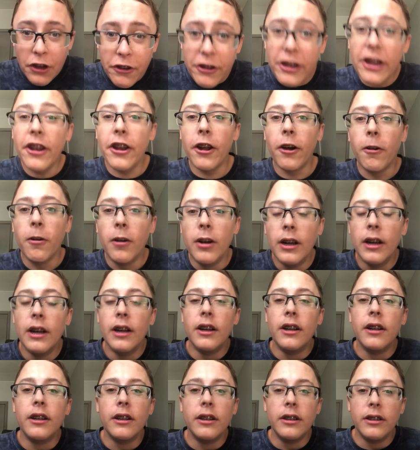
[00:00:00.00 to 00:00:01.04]
you know,
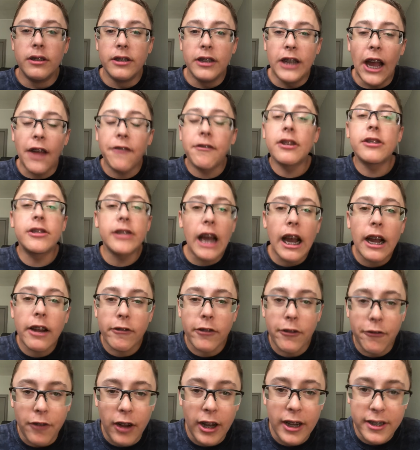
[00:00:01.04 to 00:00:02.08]
you have to
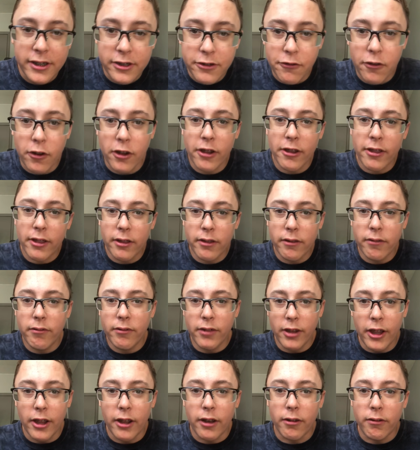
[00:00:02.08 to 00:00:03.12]
sacrifice for, you
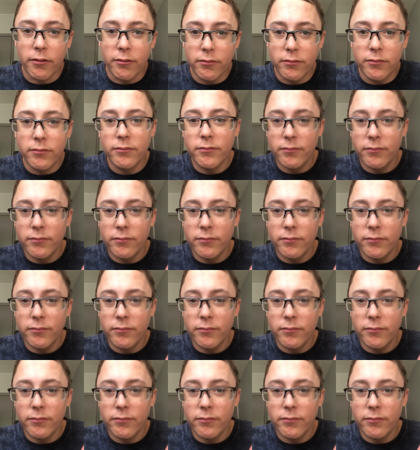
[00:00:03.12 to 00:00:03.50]
know,